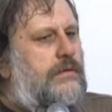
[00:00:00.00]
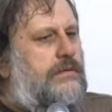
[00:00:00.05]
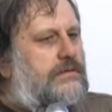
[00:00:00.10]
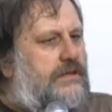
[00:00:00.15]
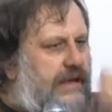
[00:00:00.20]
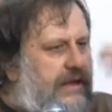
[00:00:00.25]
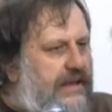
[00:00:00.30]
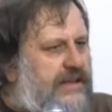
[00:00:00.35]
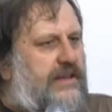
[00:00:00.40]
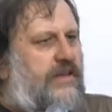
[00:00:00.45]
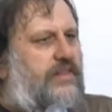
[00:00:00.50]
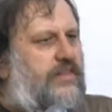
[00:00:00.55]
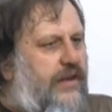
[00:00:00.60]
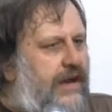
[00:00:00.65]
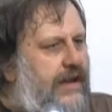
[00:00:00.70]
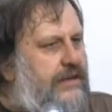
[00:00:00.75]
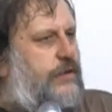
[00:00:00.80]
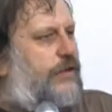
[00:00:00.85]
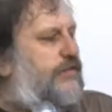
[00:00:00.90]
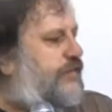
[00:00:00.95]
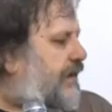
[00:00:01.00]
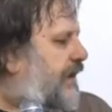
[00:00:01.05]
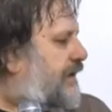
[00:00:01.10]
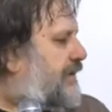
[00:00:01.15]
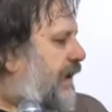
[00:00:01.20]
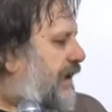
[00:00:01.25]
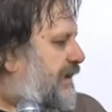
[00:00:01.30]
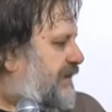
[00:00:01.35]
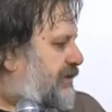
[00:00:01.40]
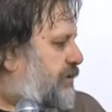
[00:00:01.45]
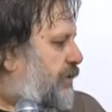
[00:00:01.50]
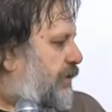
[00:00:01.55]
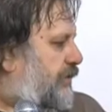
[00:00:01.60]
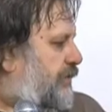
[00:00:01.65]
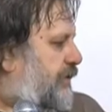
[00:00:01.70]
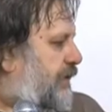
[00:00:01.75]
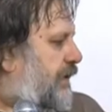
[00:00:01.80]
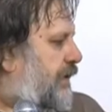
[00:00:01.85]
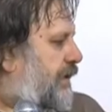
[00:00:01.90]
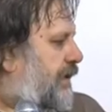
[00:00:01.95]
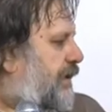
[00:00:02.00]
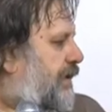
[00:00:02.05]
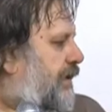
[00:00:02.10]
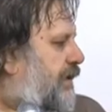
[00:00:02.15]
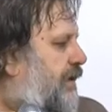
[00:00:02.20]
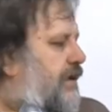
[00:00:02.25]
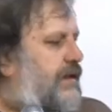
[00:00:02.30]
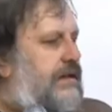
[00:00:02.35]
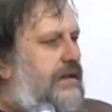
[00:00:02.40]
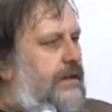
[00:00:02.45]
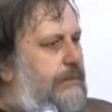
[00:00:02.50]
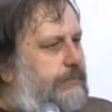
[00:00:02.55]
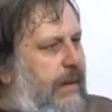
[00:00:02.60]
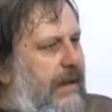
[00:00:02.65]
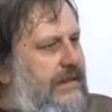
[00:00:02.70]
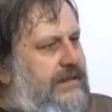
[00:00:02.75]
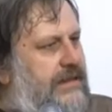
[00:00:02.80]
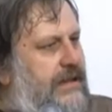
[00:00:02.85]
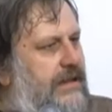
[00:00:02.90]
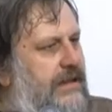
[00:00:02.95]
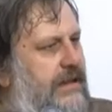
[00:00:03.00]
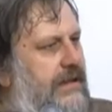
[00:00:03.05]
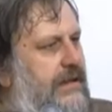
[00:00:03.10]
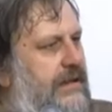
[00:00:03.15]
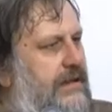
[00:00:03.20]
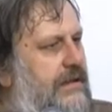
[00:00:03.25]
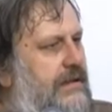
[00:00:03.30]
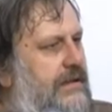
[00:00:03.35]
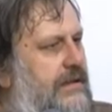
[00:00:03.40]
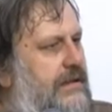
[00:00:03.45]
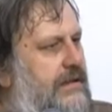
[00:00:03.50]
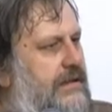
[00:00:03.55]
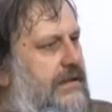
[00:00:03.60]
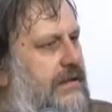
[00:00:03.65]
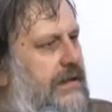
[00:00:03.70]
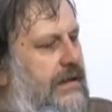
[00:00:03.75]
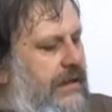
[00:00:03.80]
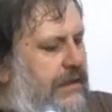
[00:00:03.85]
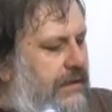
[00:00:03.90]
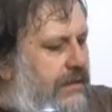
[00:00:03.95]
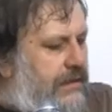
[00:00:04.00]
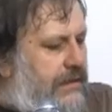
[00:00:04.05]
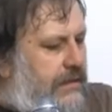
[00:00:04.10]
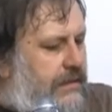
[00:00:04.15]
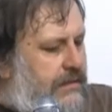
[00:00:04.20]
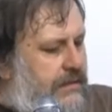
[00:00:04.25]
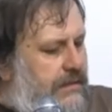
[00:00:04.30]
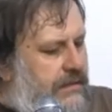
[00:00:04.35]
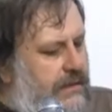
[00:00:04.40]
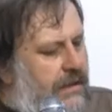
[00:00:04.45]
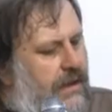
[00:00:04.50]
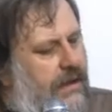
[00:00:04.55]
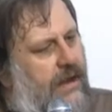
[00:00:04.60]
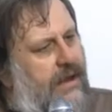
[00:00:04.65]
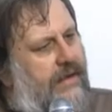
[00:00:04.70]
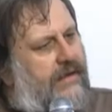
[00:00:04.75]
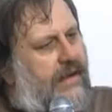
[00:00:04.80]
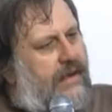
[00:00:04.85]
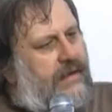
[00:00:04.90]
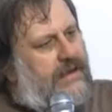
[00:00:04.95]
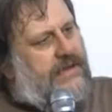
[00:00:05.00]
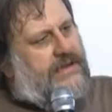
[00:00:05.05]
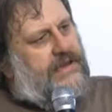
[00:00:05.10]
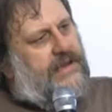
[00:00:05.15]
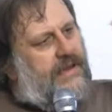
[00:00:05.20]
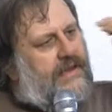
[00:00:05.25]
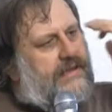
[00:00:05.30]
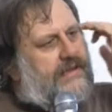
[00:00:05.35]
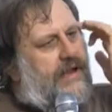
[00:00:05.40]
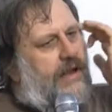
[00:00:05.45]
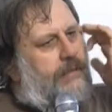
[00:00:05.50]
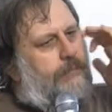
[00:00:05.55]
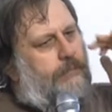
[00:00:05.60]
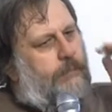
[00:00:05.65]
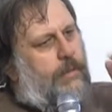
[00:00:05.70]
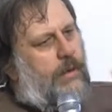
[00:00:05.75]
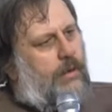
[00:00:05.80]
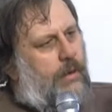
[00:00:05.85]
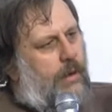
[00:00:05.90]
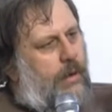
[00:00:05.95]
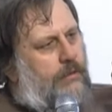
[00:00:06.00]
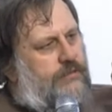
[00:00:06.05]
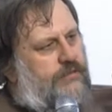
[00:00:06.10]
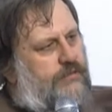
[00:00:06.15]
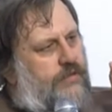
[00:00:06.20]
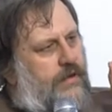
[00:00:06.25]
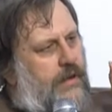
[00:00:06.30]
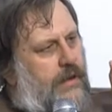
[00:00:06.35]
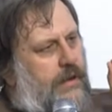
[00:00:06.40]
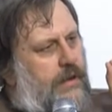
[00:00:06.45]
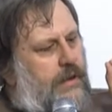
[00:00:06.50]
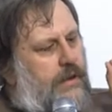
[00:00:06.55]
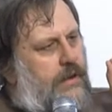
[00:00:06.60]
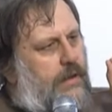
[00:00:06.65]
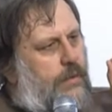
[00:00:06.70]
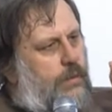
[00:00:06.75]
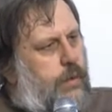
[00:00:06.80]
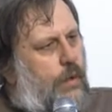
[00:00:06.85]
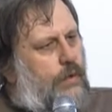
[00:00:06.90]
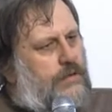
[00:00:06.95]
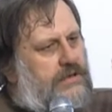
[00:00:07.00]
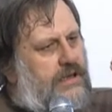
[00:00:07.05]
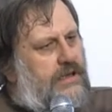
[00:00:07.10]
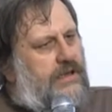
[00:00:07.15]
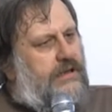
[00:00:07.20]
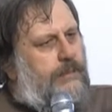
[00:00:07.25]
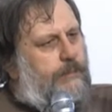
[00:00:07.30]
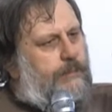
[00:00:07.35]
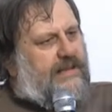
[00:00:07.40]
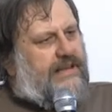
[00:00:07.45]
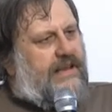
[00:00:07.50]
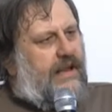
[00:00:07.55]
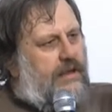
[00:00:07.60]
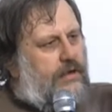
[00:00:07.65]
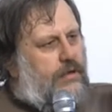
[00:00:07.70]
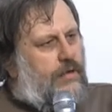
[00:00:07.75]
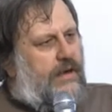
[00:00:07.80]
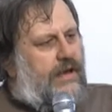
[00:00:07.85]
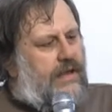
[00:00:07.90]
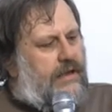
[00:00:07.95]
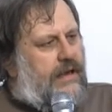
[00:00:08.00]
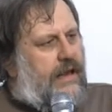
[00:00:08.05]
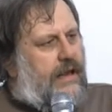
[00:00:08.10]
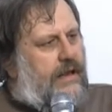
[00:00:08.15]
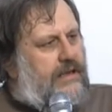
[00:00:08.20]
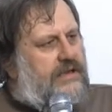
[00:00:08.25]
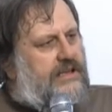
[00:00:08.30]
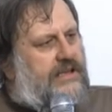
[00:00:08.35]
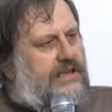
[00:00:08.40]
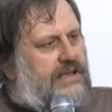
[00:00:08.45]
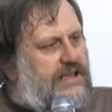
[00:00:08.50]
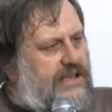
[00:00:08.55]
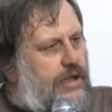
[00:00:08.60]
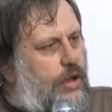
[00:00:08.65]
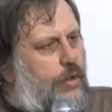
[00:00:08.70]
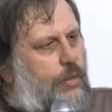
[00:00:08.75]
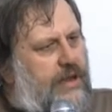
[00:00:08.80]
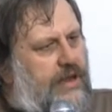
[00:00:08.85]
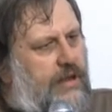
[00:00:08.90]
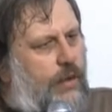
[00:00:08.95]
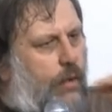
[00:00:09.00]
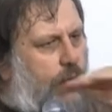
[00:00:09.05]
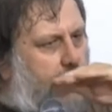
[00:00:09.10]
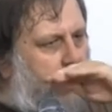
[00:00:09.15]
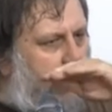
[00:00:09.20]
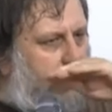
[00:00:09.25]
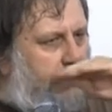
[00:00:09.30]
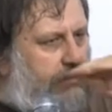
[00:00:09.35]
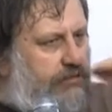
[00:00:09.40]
there is a threat of catastrophe. But in a nice example of what in psychoanalysis we call